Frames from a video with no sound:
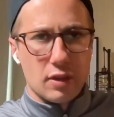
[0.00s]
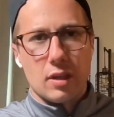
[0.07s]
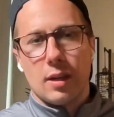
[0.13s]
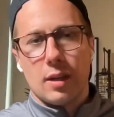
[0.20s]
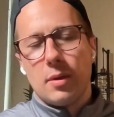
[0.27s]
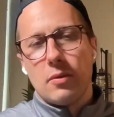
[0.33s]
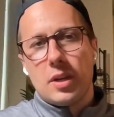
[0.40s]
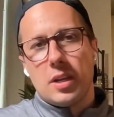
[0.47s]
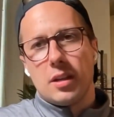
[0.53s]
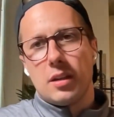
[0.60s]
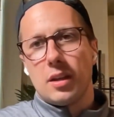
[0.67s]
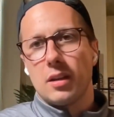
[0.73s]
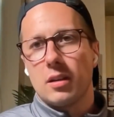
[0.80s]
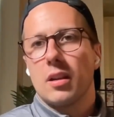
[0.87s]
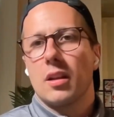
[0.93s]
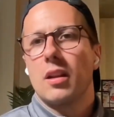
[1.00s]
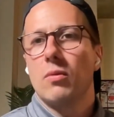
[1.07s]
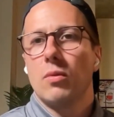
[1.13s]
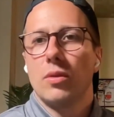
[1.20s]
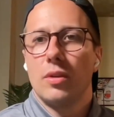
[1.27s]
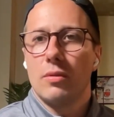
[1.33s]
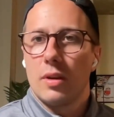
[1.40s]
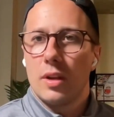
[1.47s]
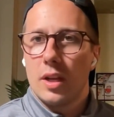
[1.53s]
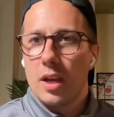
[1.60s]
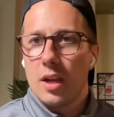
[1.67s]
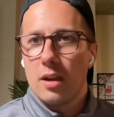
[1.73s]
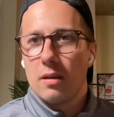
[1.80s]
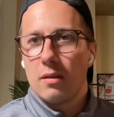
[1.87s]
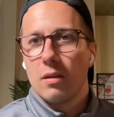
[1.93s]
the first time that we did this. I think we'll do it
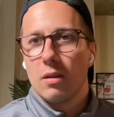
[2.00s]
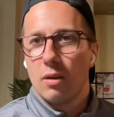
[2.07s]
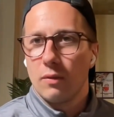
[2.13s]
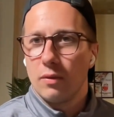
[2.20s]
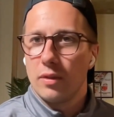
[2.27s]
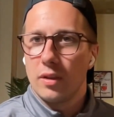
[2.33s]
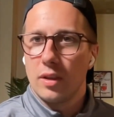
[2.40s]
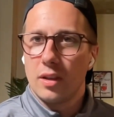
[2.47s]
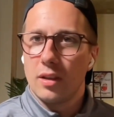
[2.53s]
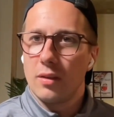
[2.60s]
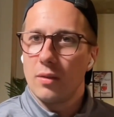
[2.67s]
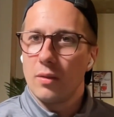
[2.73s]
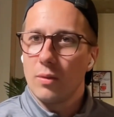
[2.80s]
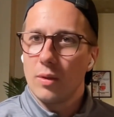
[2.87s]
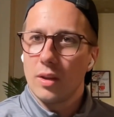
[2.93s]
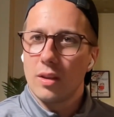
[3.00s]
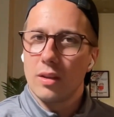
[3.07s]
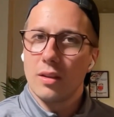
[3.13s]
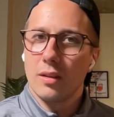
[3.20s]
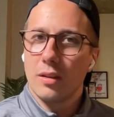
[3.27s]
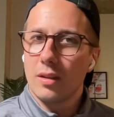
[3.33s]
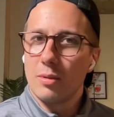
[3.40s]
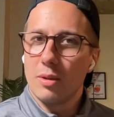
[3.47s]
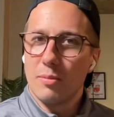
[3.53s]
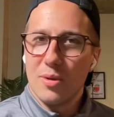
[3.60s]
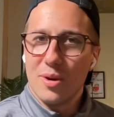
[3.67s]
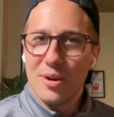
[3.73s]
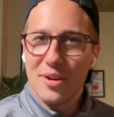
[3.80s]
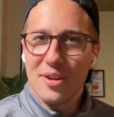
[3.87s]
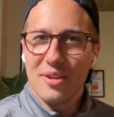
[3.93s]
again, hopefully with a little
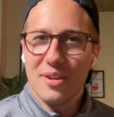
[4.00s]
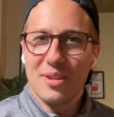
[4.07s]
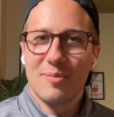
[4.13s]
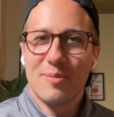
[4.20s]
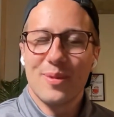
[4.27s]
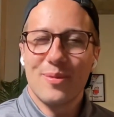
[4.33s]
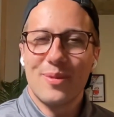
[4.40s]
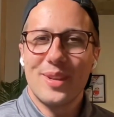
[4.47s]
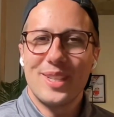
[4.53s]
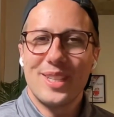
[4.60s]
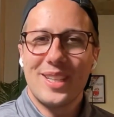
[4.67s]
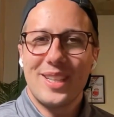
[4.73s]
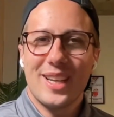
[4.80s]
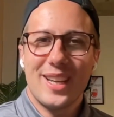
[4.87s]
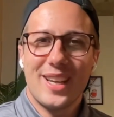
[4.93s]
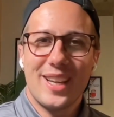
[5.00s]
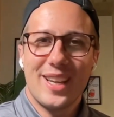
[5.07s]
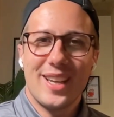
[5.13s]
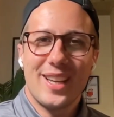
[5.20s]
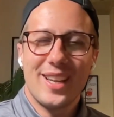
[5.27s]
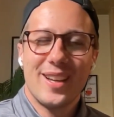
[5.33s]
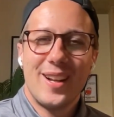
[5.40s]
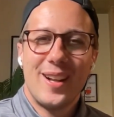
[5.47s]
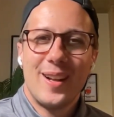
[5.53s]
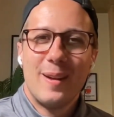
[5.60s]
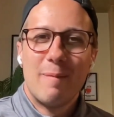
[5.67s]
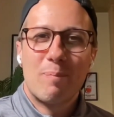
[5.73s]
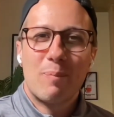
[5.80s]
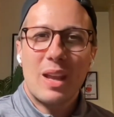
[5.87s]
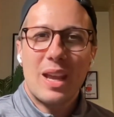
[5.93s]
bit more notice, but we did a
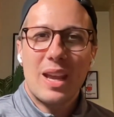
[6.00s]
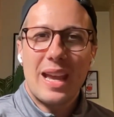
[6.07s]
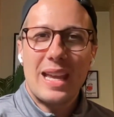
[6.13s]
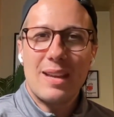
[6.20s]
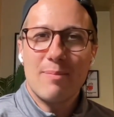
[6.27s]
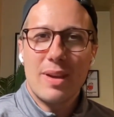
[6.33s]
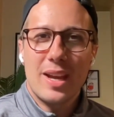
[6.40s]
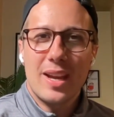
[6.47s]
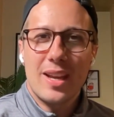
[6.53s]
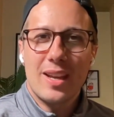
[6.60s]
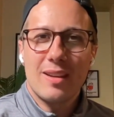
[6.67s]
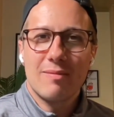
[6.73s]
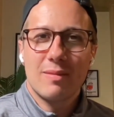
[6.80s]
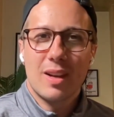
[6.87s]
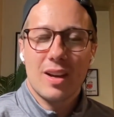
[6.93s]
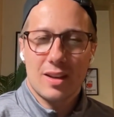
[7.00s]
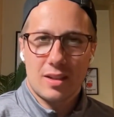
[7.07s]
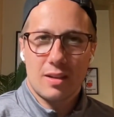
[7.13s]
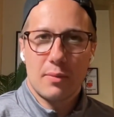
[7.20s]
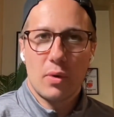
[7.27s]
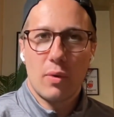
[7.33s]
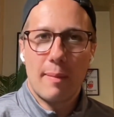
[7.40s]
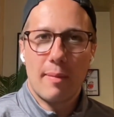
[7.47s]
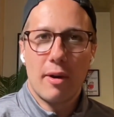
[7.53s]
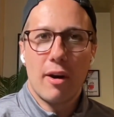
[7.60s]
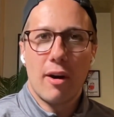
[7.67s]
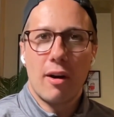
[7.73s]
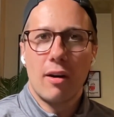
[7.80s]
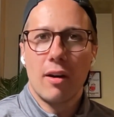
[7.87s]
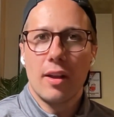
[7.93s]
AMA customer
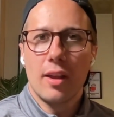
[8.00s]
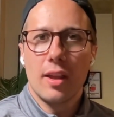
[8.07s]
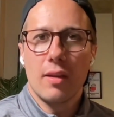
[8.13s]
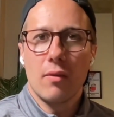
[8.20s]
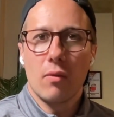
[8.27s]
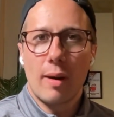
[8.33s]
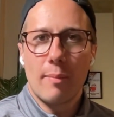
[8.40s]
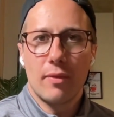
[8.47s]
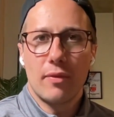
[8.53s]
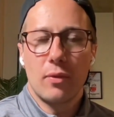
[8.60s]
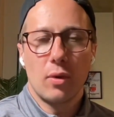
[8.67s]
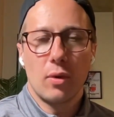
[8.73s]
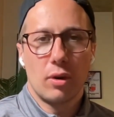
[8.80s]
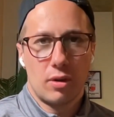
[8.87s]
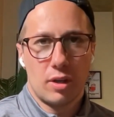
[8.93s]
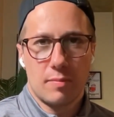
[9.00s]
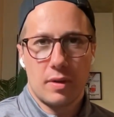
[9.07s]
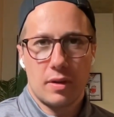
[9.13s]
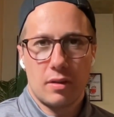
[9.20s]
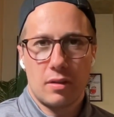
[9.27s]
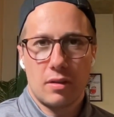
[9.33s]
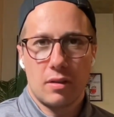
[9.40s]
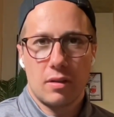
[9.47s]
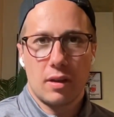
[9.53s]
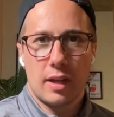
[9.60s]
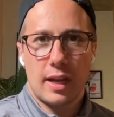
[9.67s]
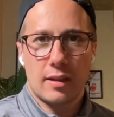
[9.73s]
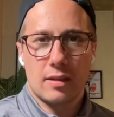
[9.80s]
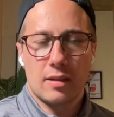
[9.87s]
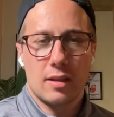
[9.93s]
webinar right before Christmas
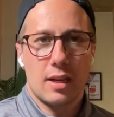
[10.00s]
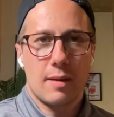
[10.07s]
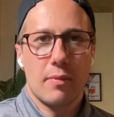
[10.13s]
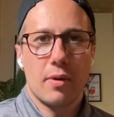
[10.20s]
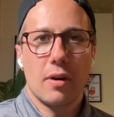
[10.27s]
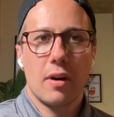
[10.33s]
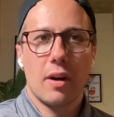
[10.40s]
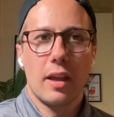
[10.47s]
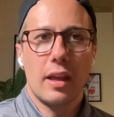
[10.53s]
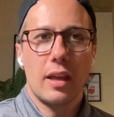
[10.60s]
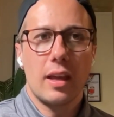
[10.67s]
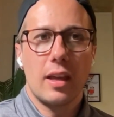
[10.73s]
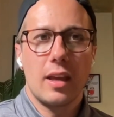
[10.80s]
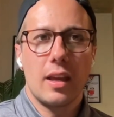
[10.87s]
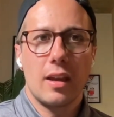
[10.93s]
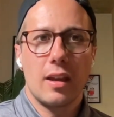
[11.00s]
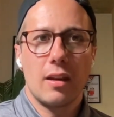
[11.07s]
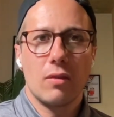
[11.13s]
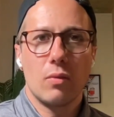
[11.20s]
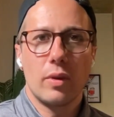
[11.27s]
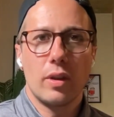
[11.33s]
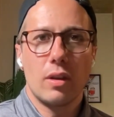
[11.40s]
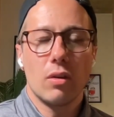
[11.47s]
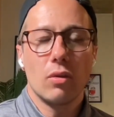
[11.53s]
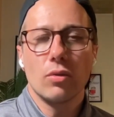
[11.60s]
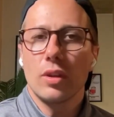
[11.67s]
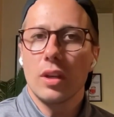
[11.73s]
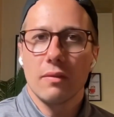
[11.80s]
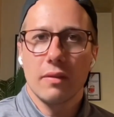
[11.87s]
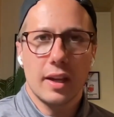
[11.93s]
last December. And we
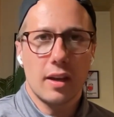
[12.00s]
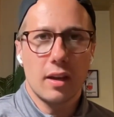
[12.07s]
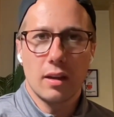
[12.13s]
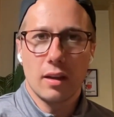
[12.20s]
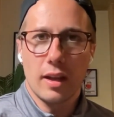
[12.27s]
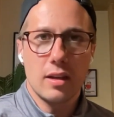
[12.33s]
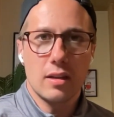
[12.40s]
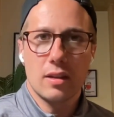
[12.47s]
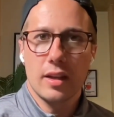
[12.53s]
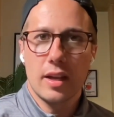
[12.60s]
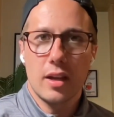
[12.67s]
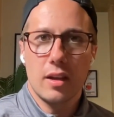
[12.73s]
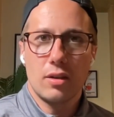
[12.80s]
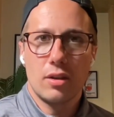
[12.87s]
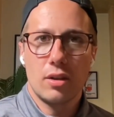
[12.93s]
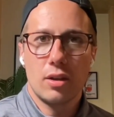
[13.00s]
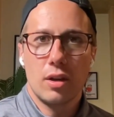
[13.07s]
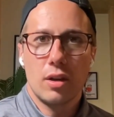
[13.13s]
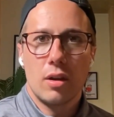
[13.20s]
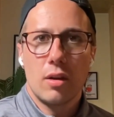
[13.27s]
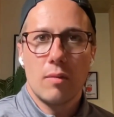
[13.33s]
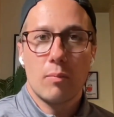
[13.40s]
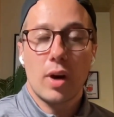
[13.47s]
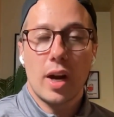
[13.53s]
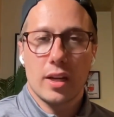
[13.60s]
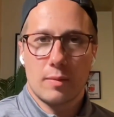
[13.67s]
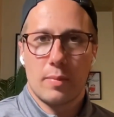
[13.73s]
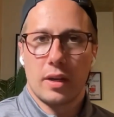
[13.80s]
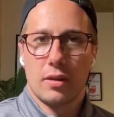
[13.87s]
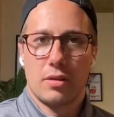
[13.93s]
only invited late stage
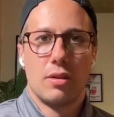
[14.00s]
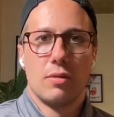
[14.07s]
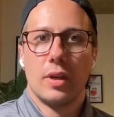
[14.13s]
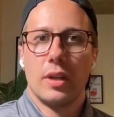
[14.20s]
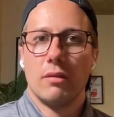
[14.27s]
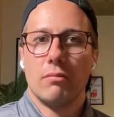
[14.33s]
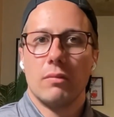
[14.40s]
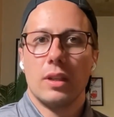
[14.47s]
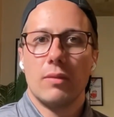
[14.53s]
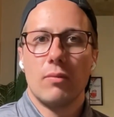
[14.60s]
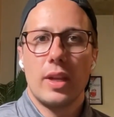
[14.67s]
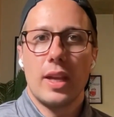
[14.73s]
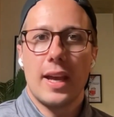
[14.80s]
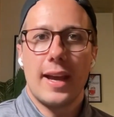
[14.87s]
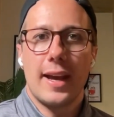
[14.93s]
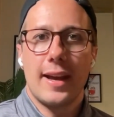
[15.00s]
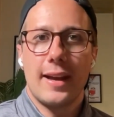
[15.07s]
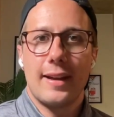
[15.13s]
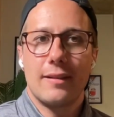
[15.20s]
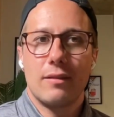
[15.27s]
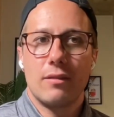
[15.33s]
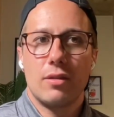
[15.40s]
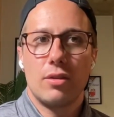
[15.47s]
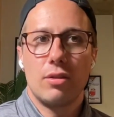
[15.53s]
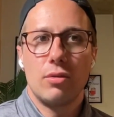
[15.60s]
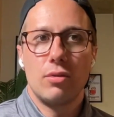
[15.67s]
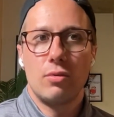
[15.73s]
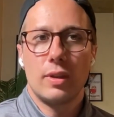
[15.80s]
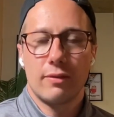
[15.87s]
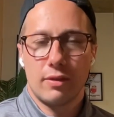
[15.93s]
prospects to it. And we had
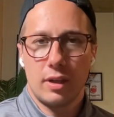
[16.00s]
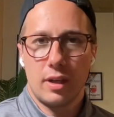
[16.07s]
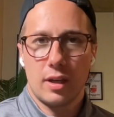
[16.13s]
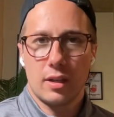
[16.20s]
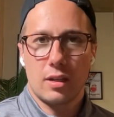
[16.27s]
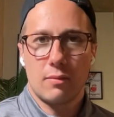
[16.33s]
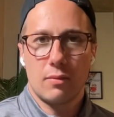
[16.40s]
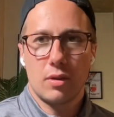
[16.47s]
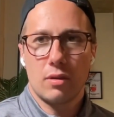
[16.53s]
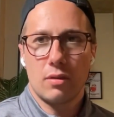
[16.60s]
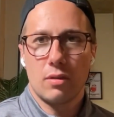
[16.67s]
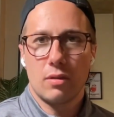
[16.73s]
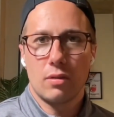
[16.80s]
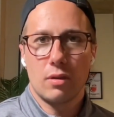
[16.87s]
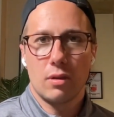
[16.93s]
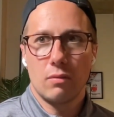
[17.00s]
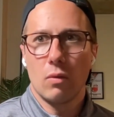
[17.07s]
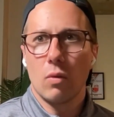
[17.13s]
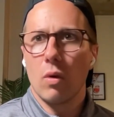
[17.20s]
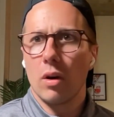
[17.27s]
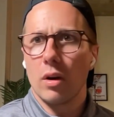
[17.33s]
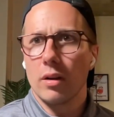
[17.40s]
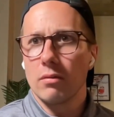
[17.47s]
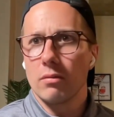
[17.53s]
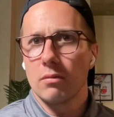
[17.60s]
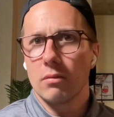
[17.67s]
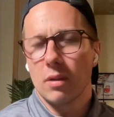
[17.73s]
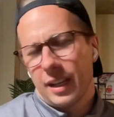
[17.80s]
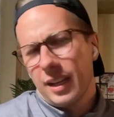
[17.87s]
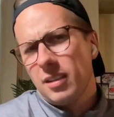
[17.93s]
two different customers,
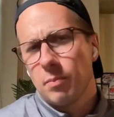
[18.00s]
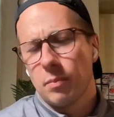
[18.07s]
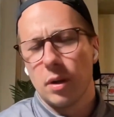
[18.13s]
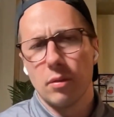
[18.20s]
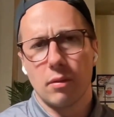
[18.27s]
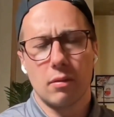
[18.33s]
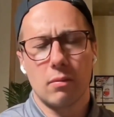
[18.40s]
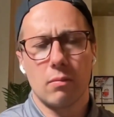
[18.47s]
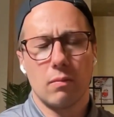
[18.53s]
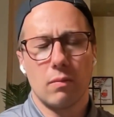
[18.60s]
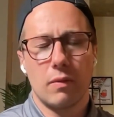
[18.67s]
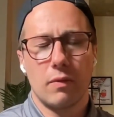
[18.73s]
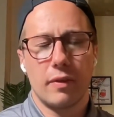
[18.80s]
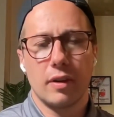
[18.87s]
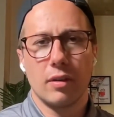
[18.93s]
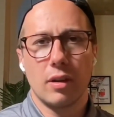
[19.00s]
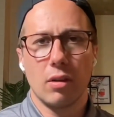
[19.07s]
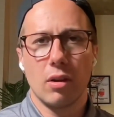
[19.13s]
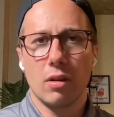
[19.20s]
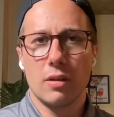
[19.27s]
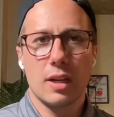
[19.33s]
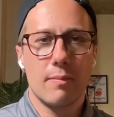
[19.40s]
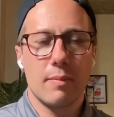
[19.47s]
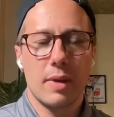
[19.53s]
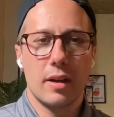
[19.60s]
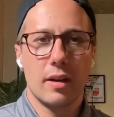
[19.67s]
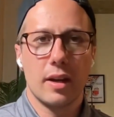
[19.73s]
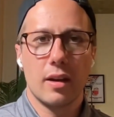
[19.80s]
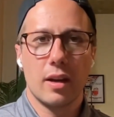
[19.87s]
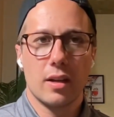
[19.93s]
one, I guess both fairly long-time
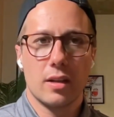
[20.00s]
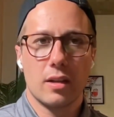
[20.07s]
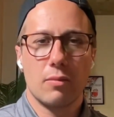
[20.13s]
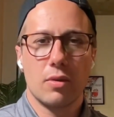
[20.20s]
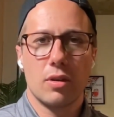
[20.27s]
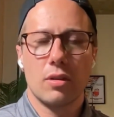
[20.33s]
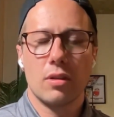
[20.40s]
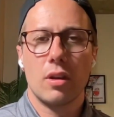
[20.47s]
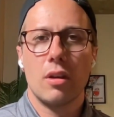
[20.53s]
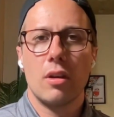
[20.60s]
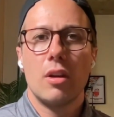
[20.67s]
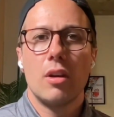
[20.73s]
metadata customers,